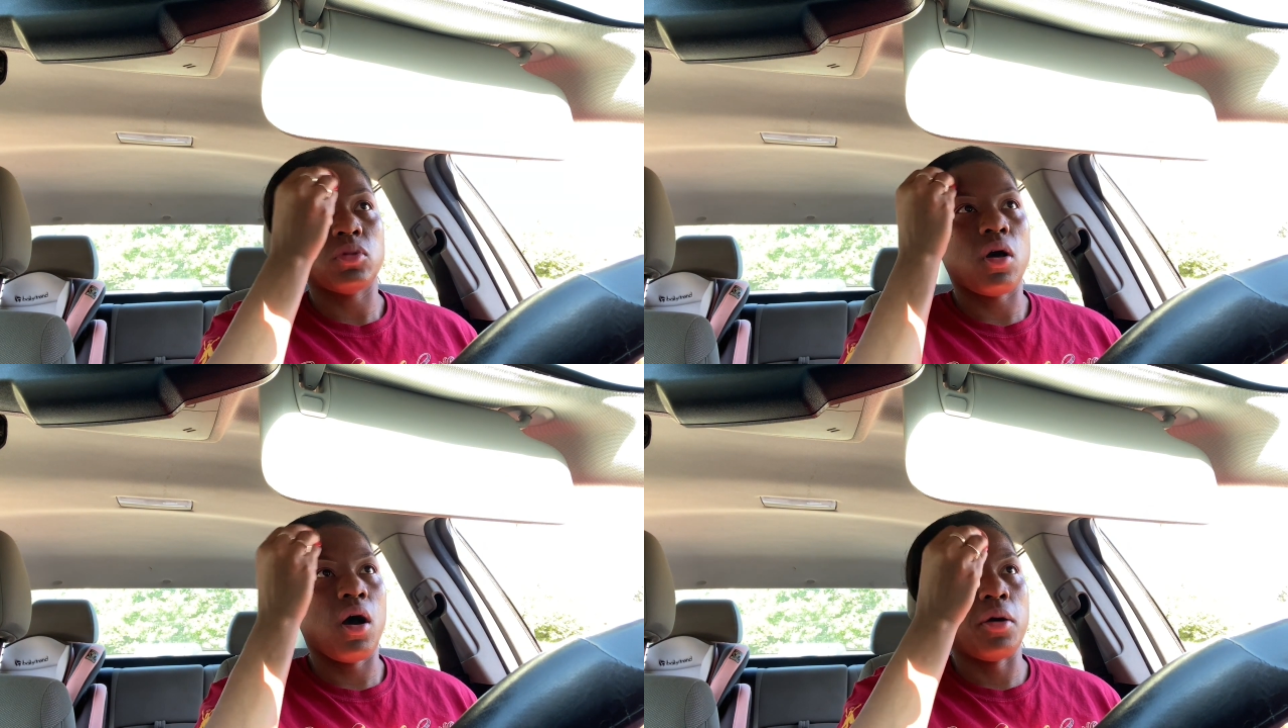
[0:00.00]

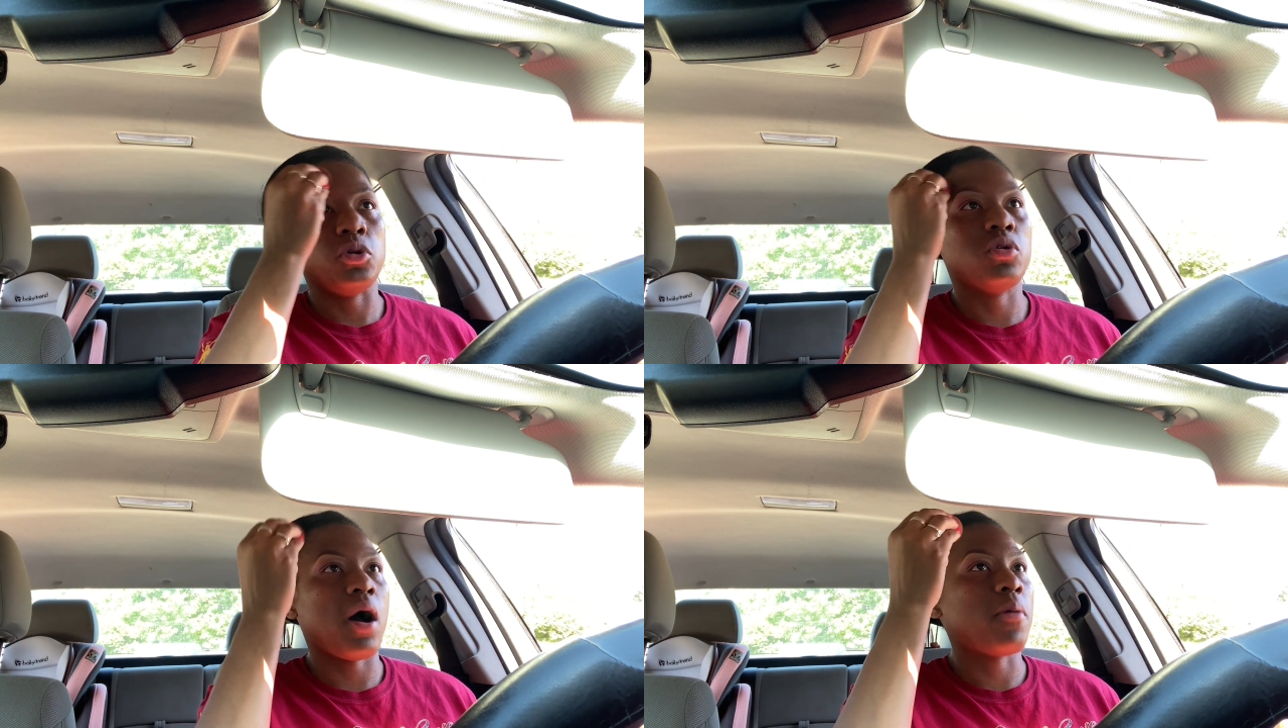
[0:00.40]
I
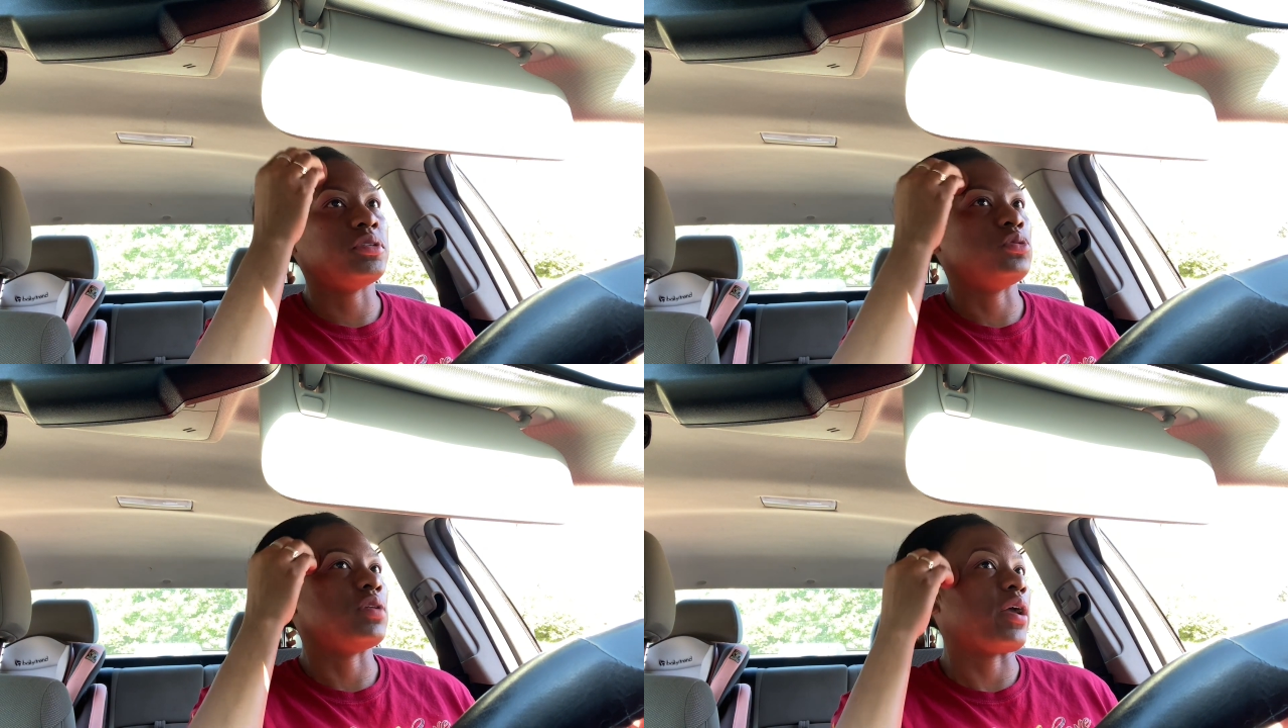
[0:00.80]
was
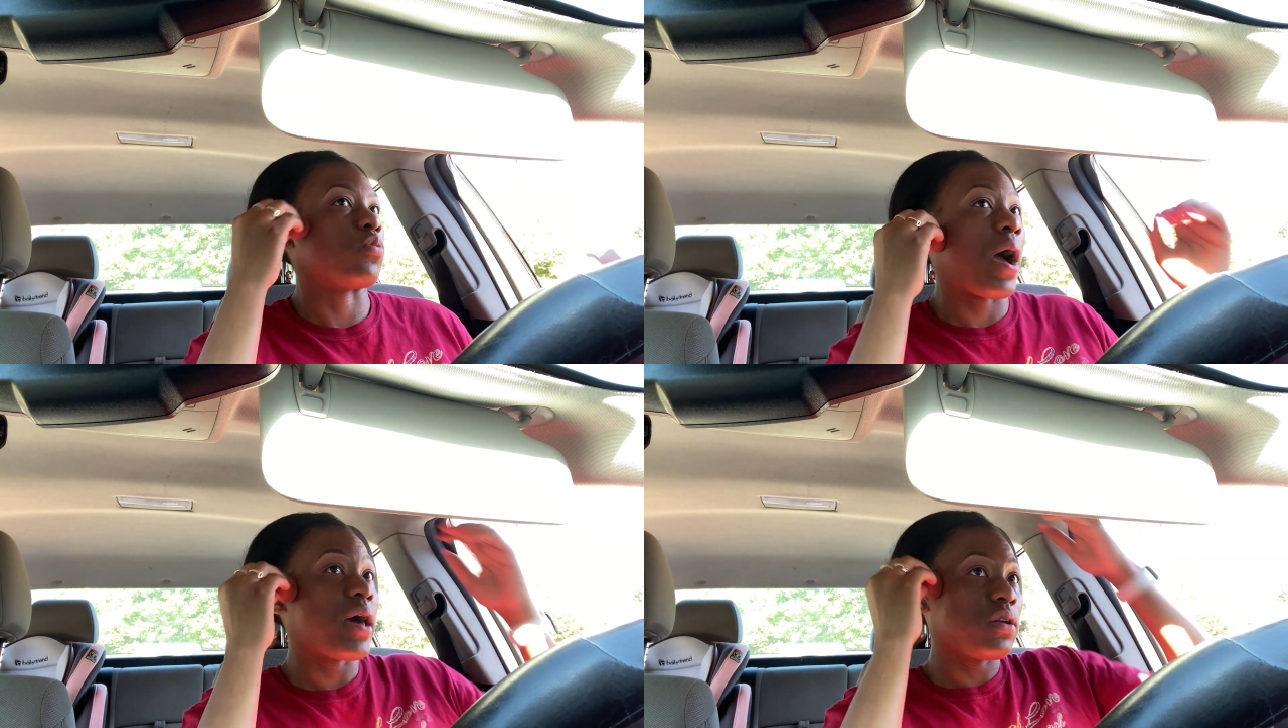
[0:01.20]
doing like
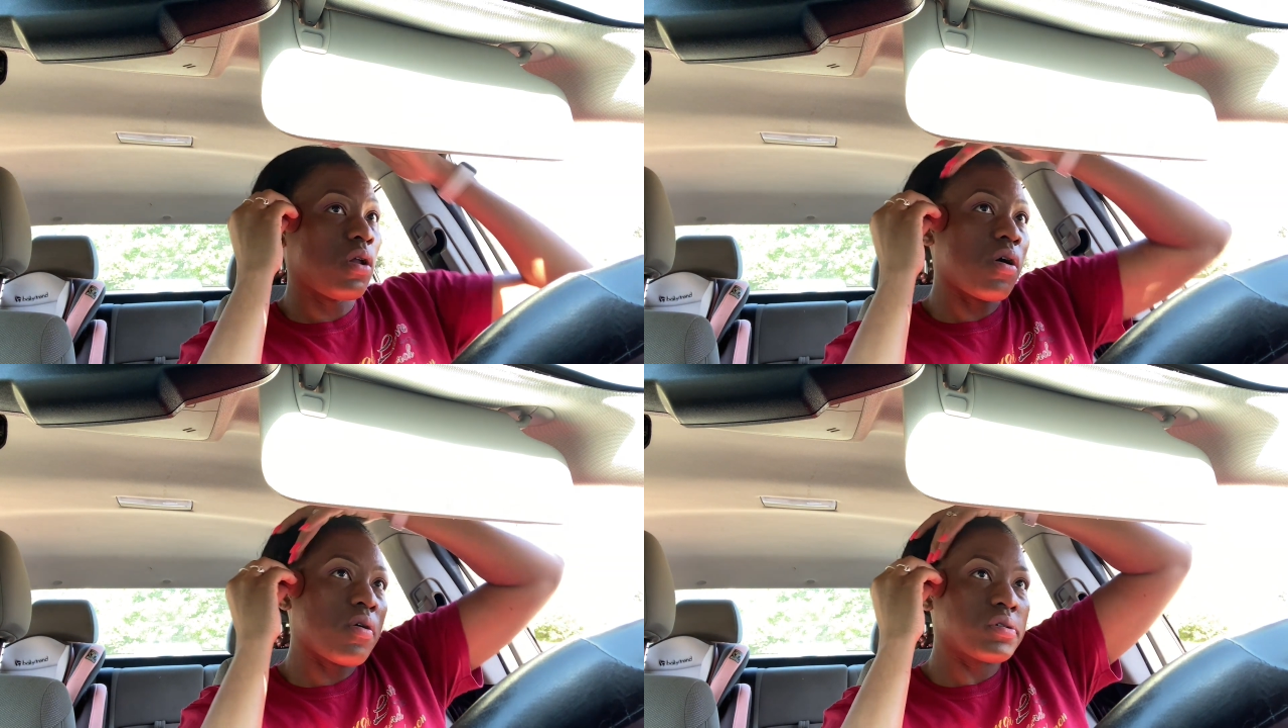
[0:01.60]

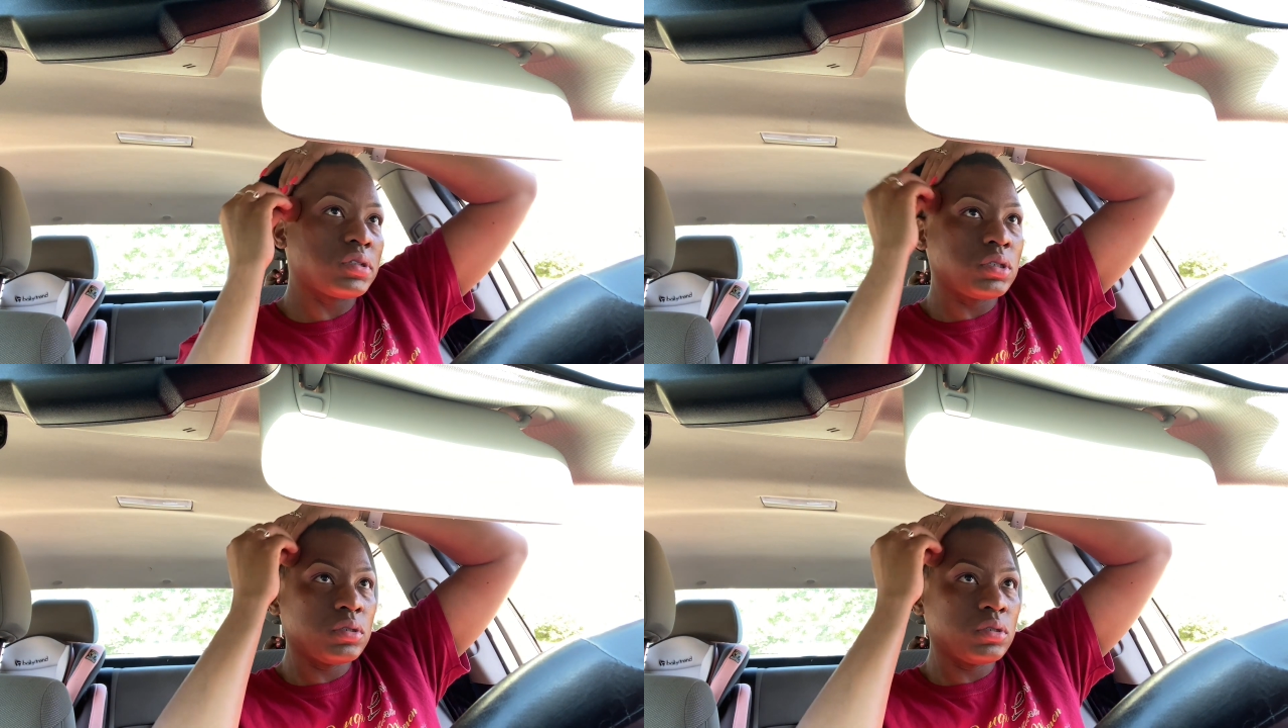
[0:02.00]
ride-alongs